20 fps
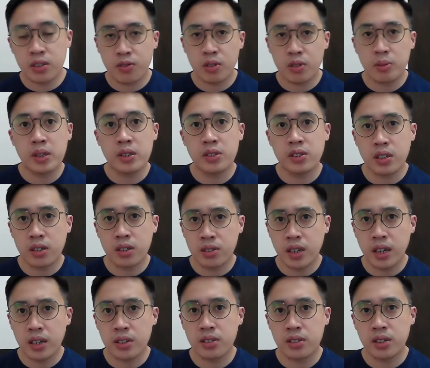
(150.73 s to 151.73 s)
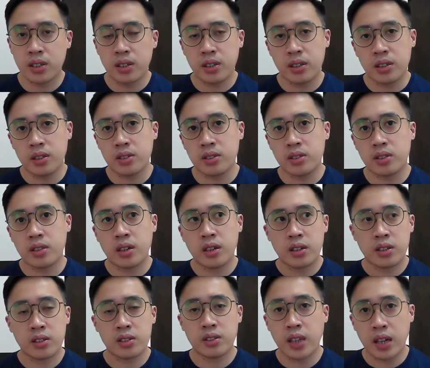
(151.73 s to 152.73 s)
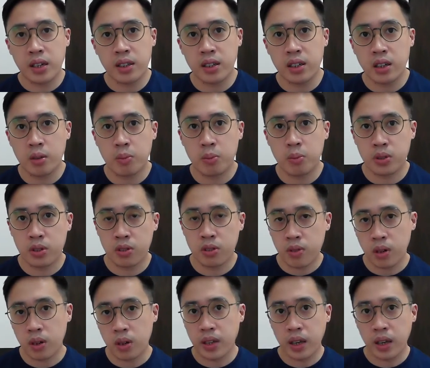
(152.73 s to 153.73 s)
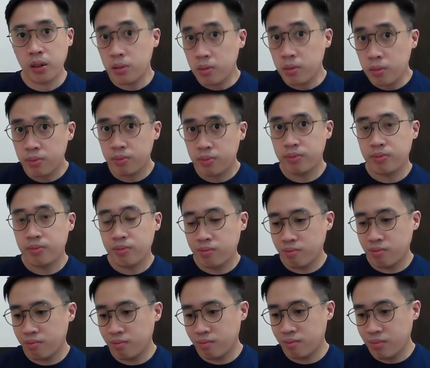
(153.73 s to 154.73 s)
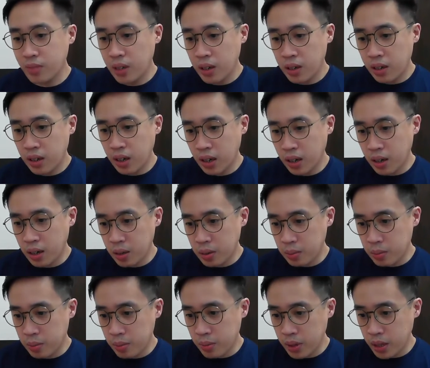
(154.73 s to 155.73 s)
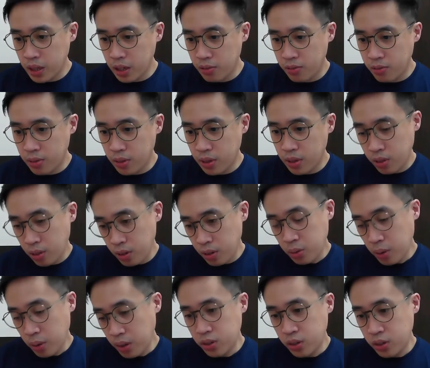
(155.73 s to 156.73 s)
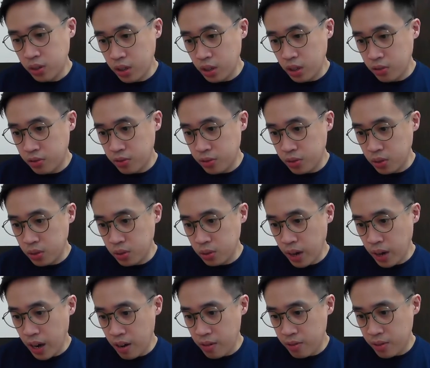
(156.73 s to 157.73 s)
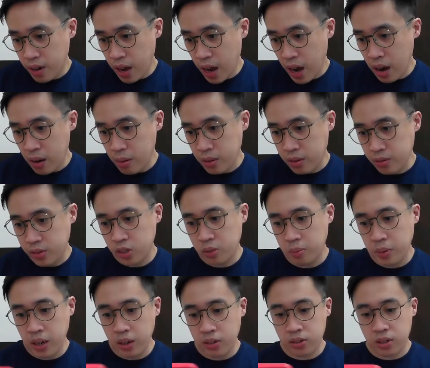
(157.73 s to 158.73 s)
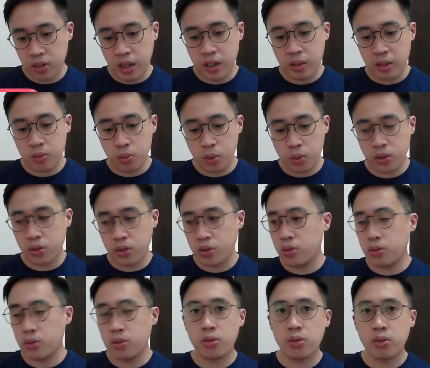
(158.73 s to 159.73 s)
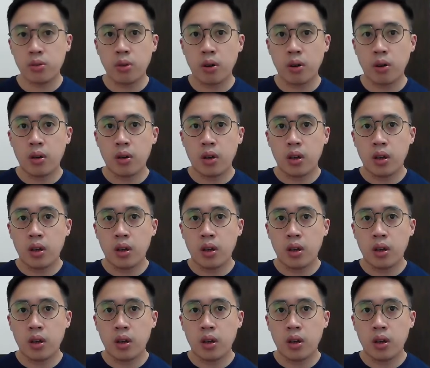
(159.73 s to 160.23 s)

For me, success is standing up when you fall down. If Third question: if you have an hour of spare time, what do you do?